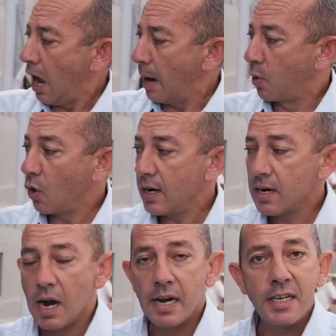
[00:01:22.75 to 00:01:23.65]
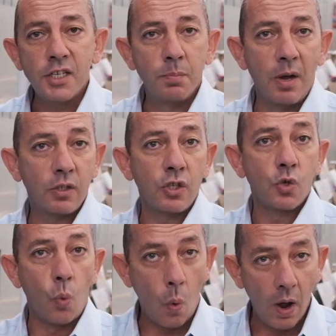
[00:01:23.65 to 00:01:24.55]
I'm going to run these
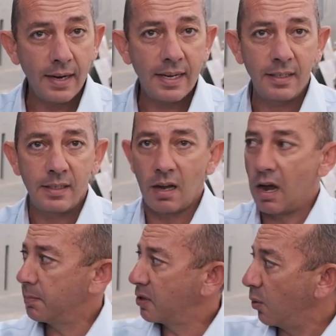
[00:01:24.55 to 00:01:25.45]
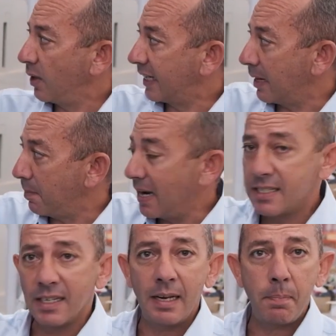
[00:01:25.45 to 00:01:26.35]
motors one at a time so we can
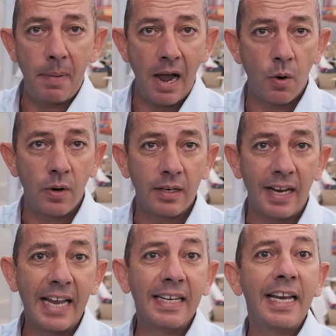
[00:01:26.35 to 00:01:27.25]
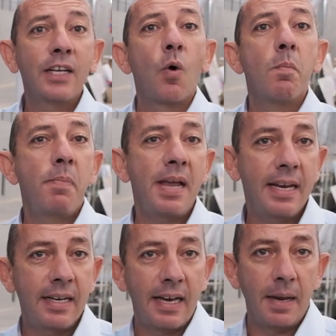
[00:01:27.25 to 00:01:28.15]
measure the power and then
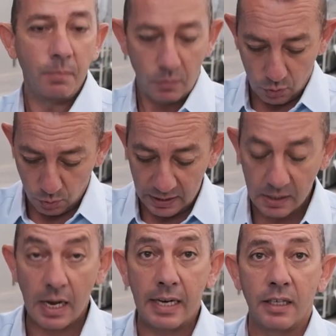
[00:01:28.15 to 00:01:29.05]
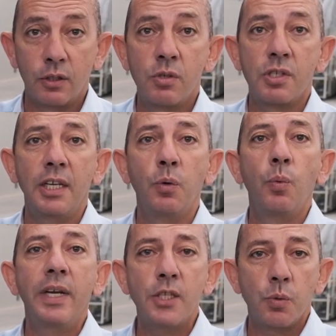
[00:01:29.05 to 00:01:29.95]
comparing them to each other to see
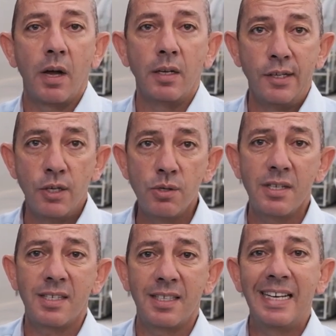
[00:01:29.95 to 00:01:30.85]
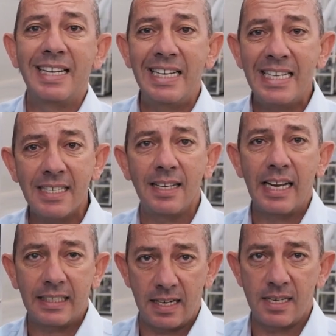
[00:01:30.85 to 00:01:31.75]
which one uses the least
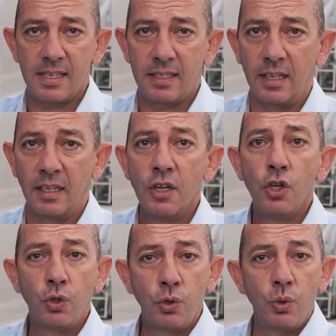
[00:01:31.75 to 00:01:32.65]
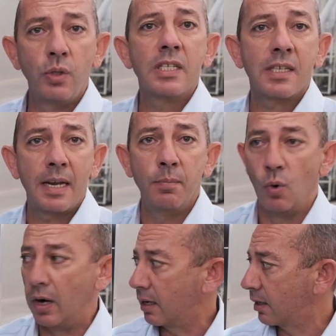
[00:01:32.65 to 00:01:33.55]
electricity to do the same
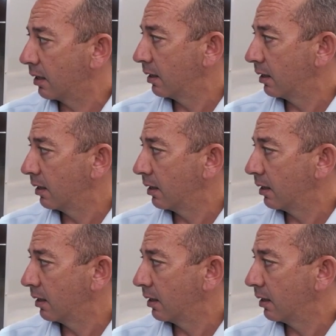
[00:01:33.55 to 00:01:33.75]
work.